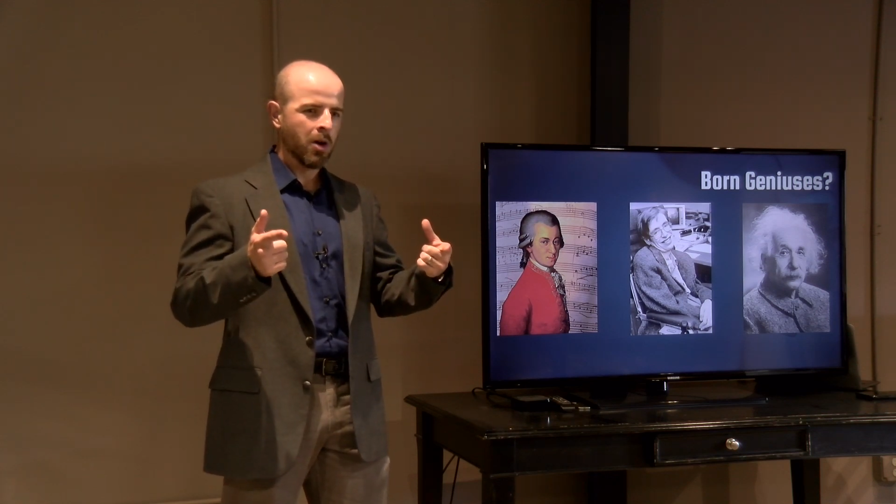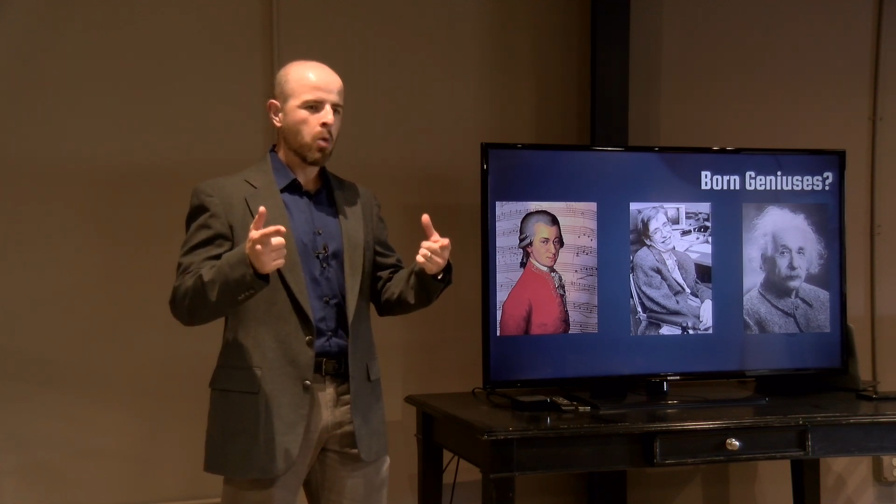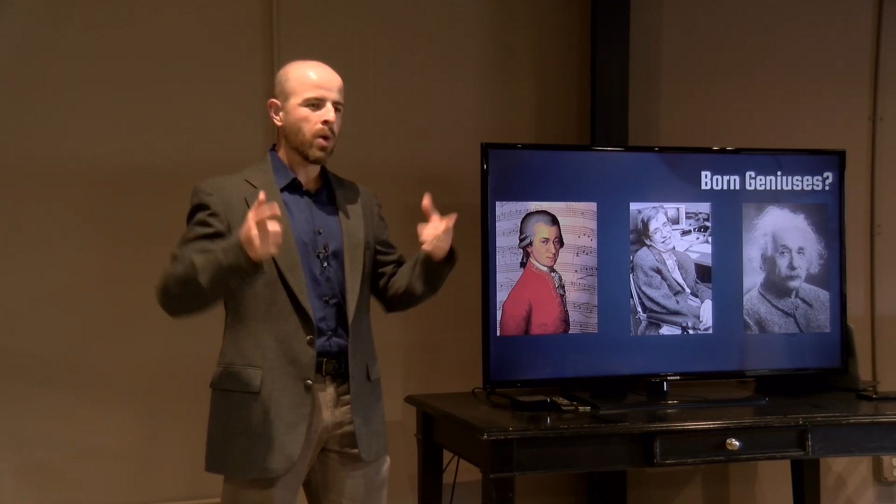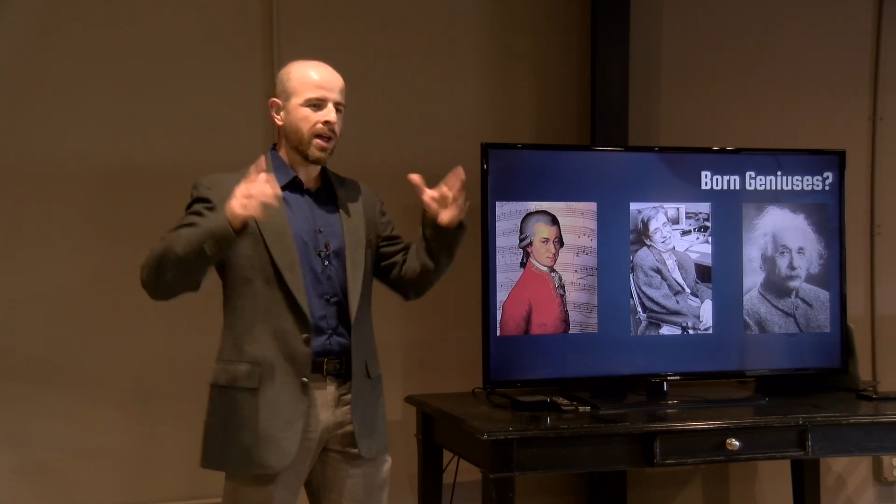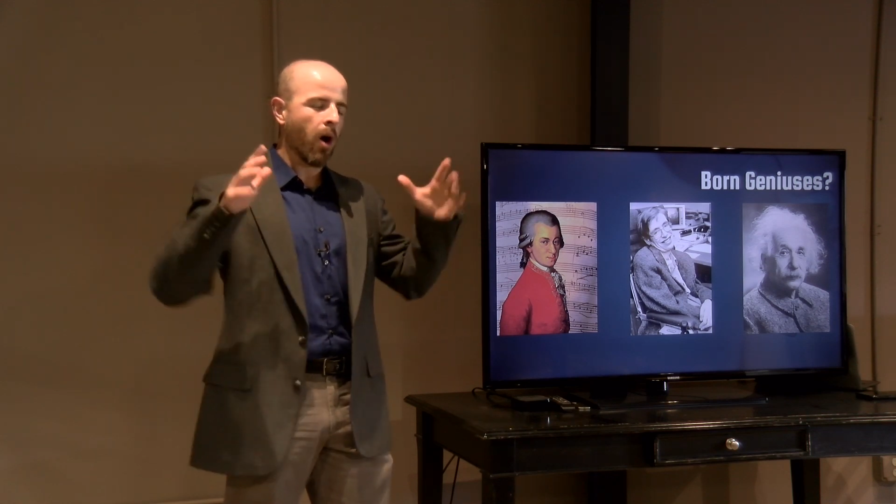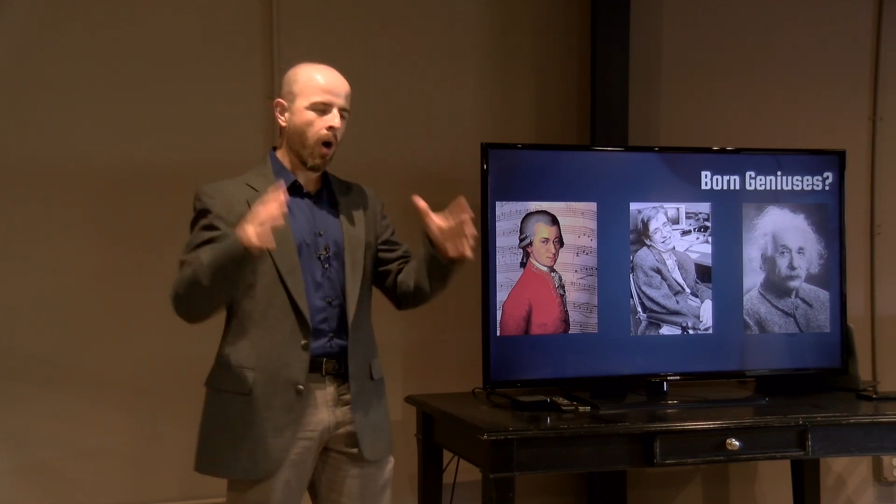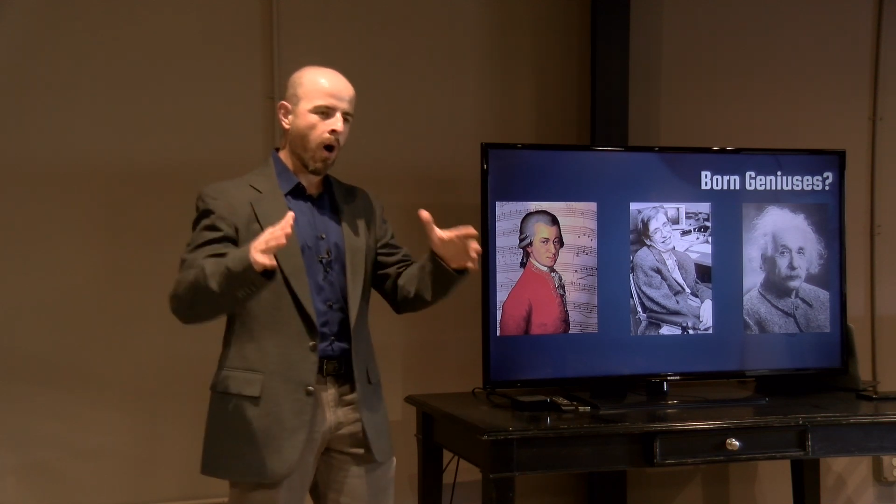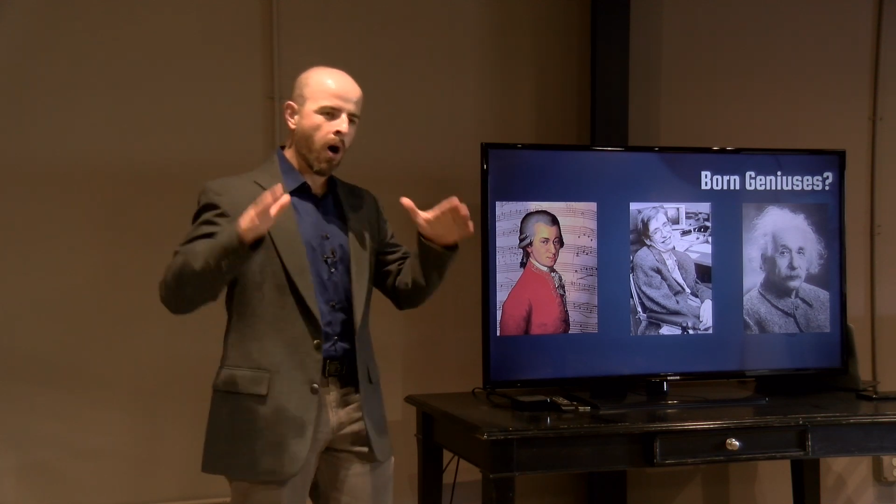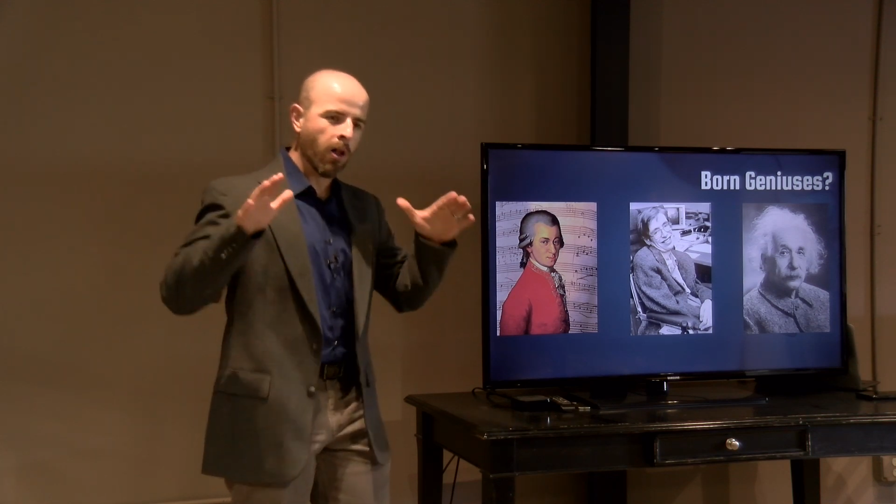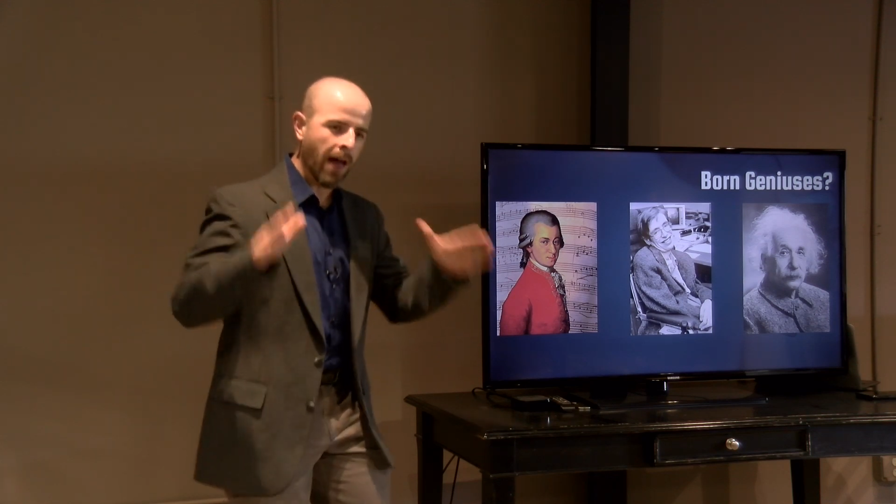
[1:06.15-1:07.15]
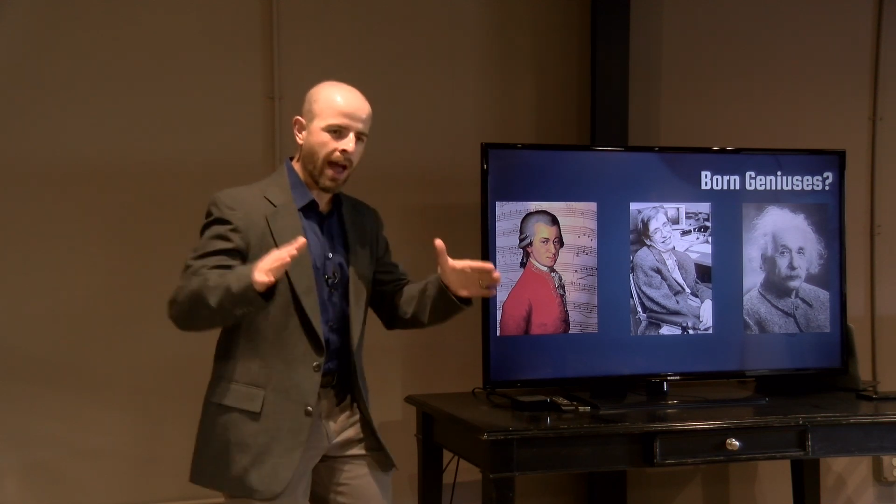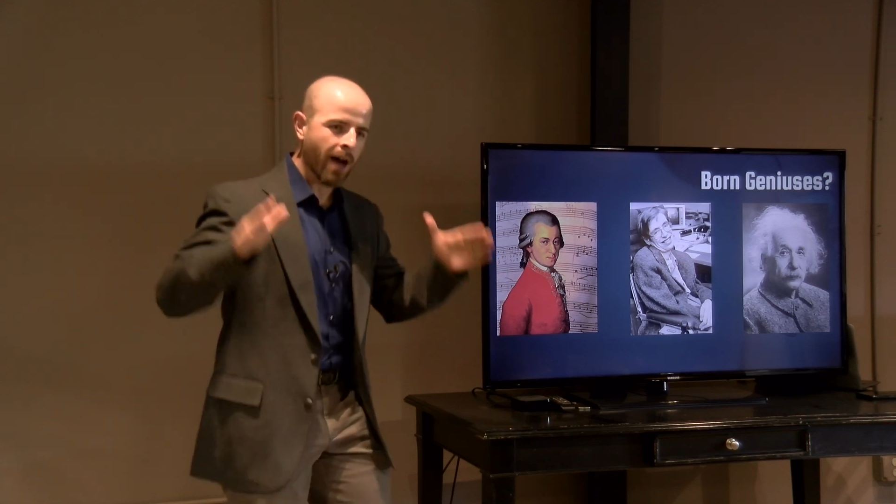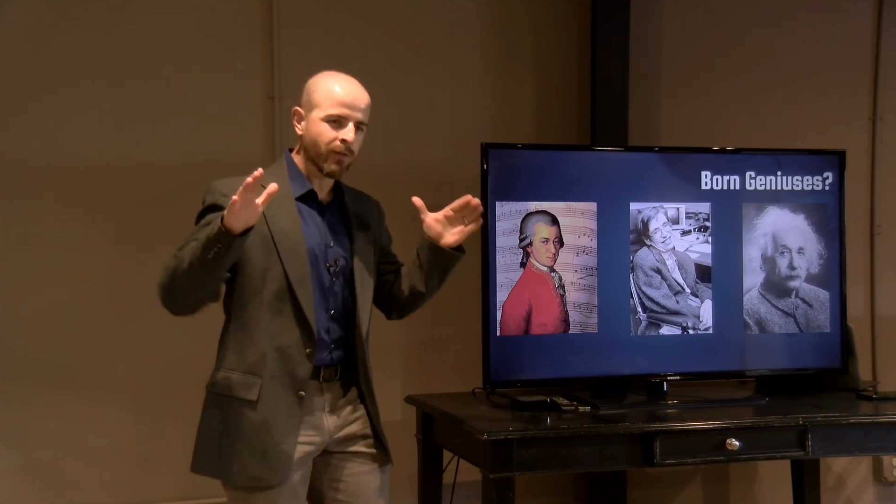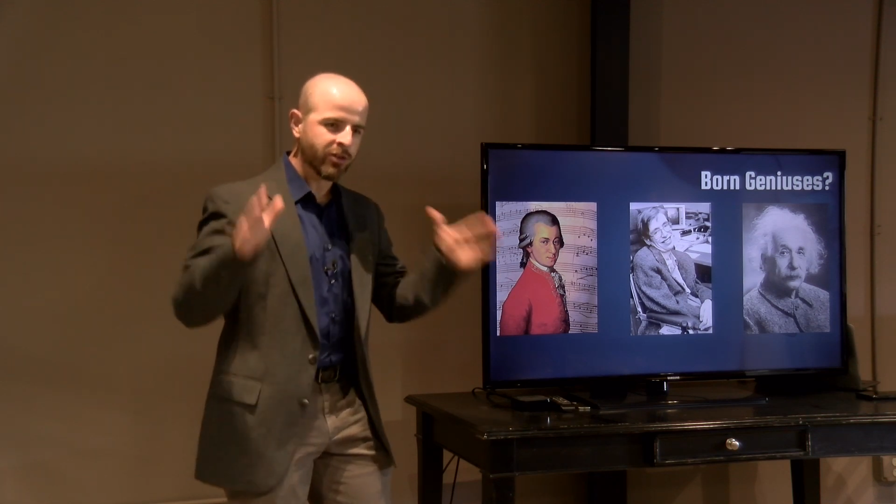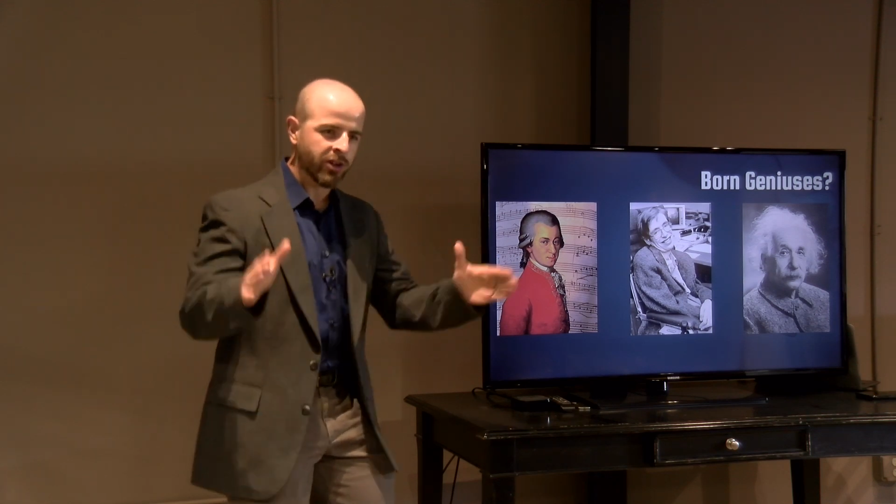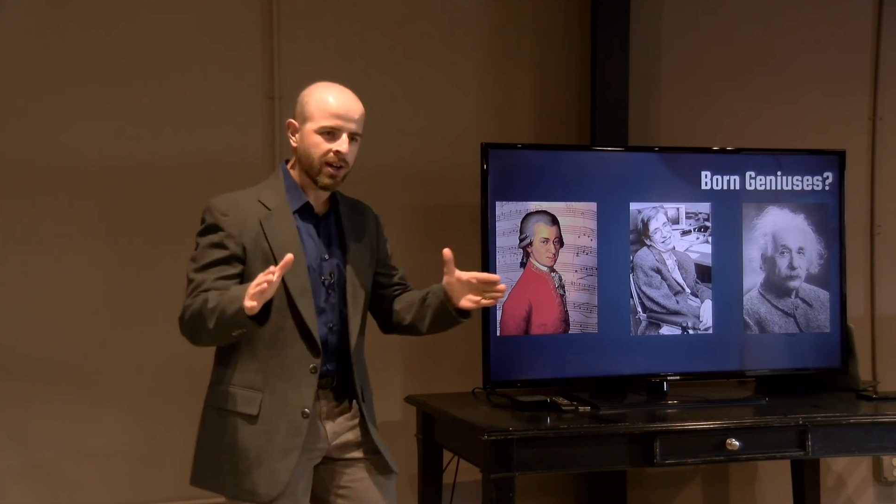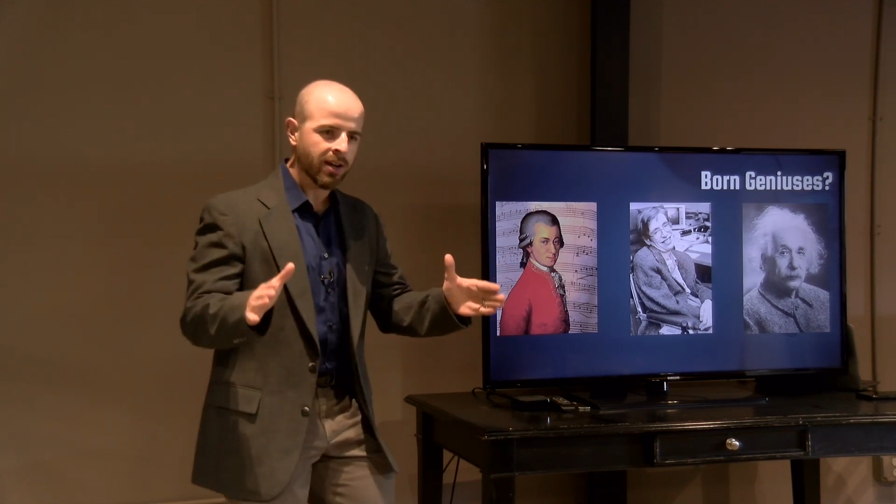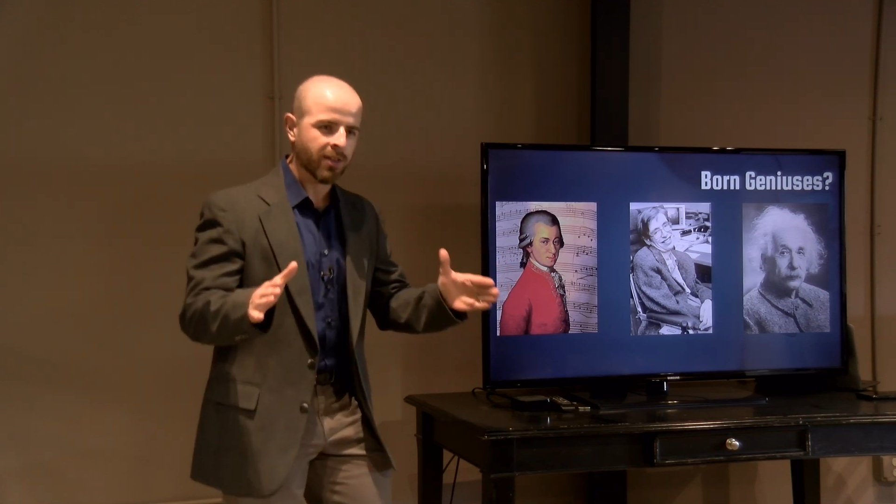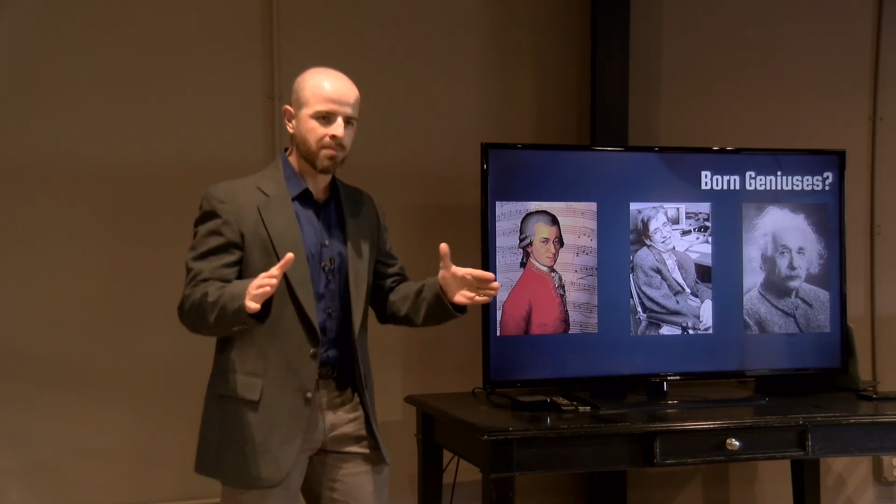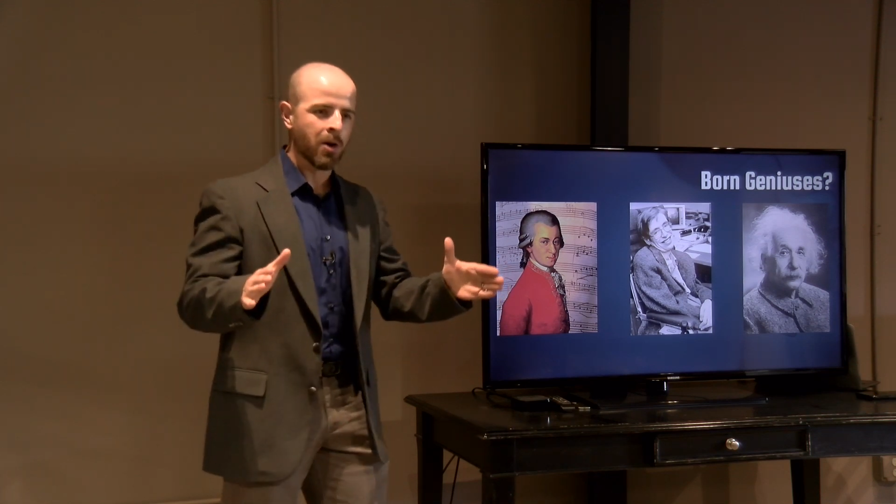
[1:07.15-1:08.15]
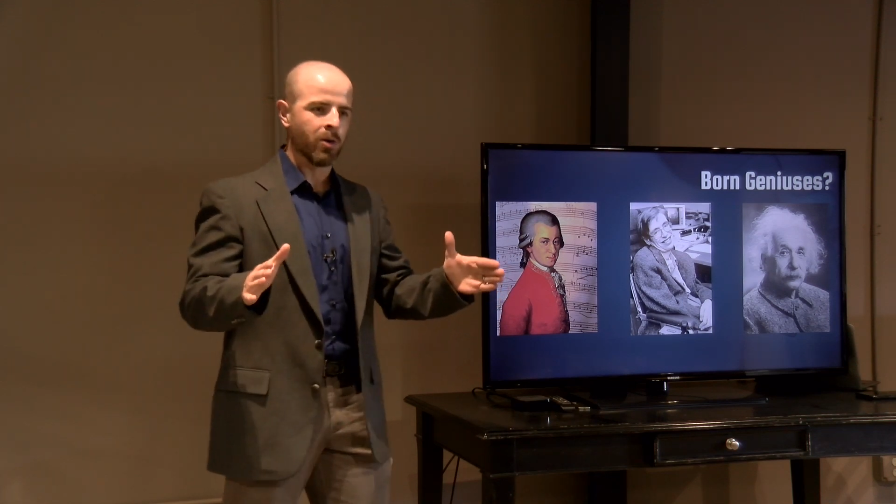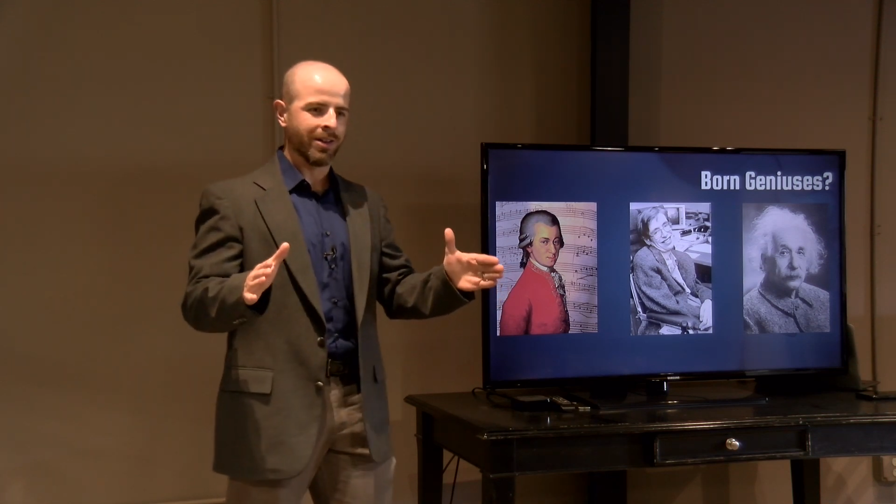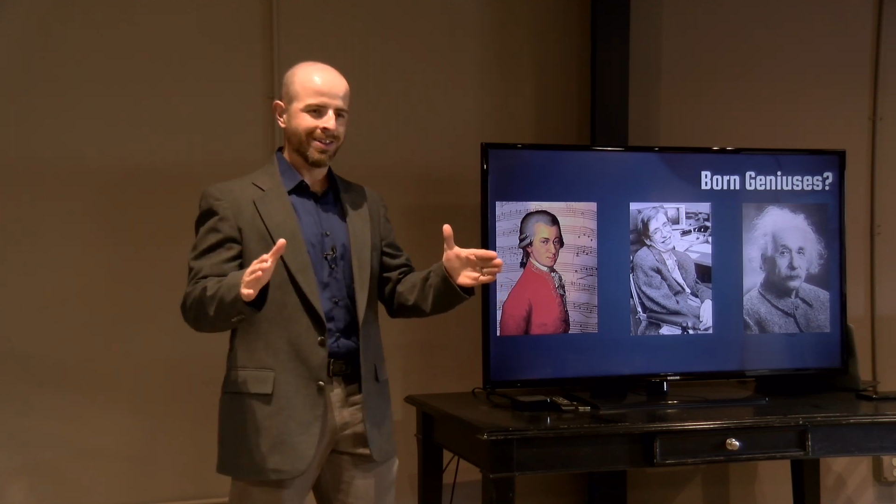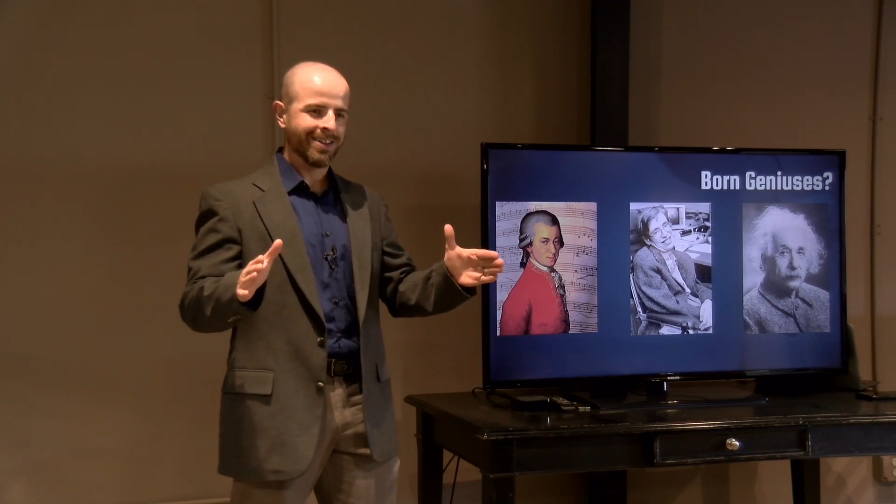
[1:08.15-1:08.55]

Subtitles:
We all have a genius mode.